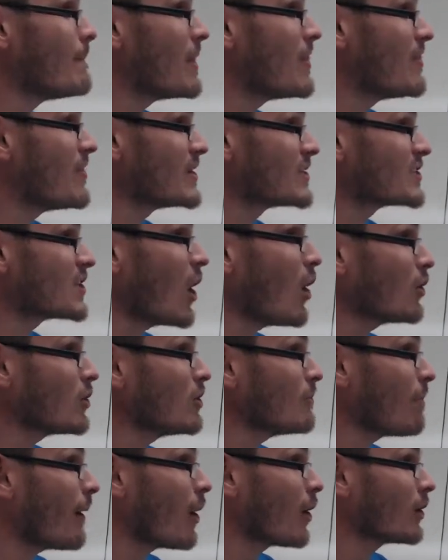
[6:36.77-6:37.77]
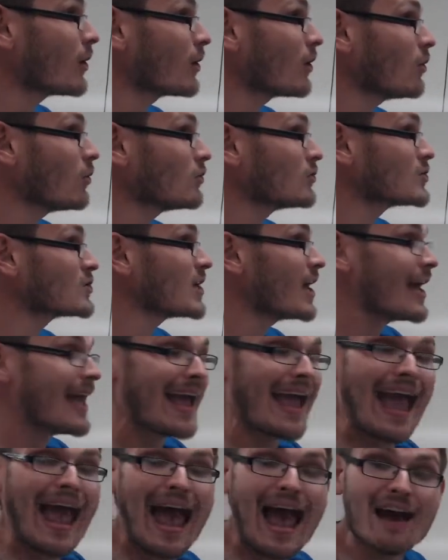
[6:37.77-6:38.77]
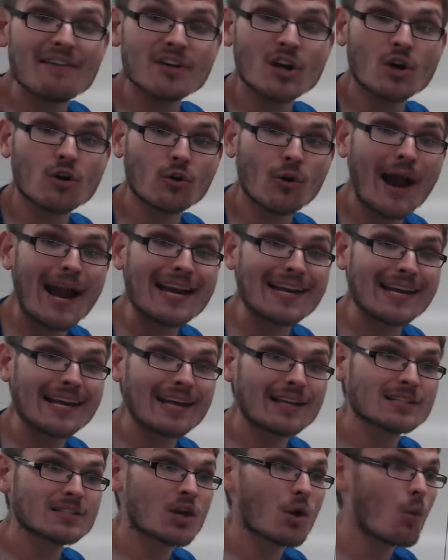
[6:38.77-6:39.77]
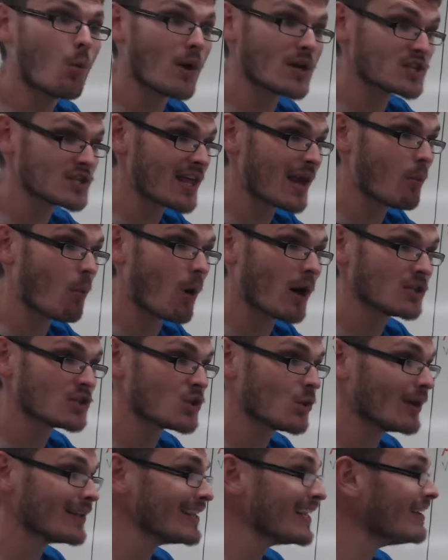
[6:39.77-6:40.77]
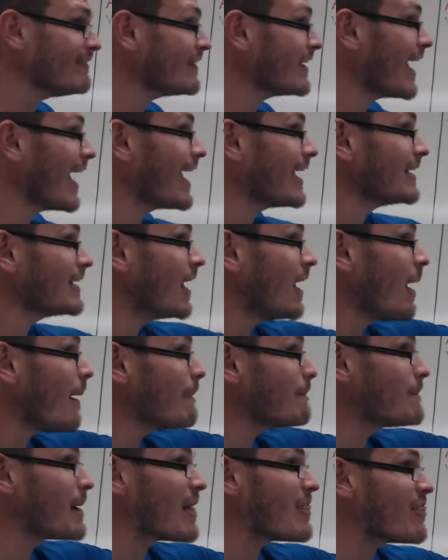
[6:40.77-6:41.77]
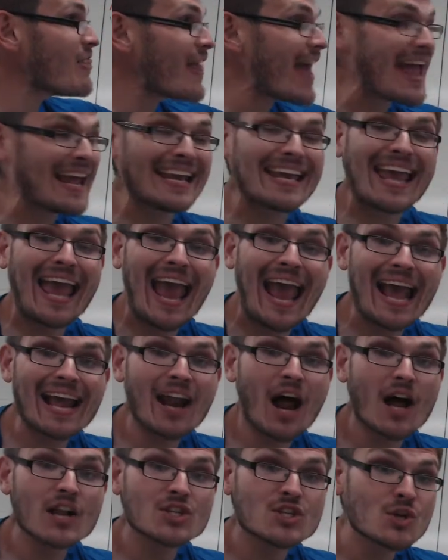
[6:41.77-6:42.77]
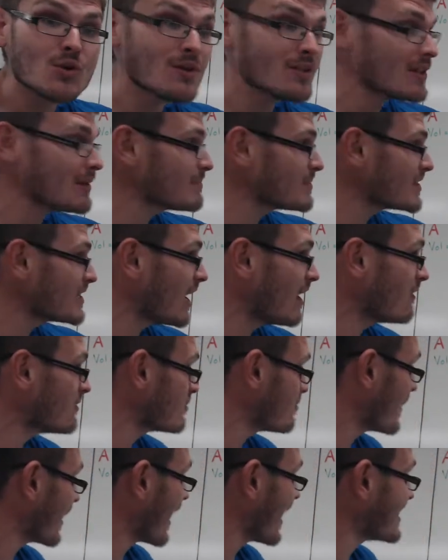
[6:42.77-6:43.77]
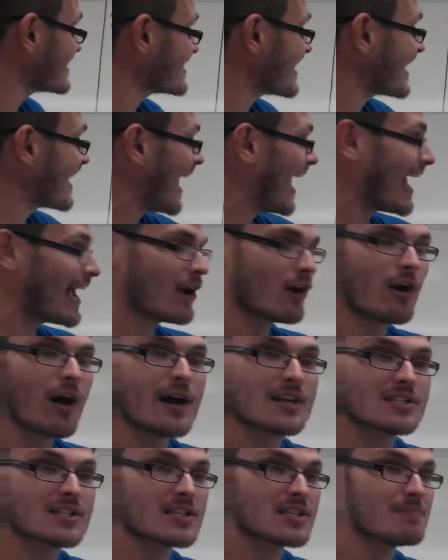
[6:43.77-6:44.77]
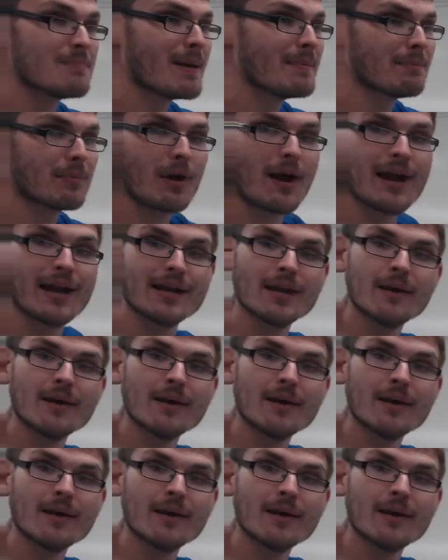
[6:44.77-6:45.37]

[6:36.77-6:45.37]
the solute particles have a gradient which they want to alleviate, but they cannot do it themselves because they can't cross this membrane.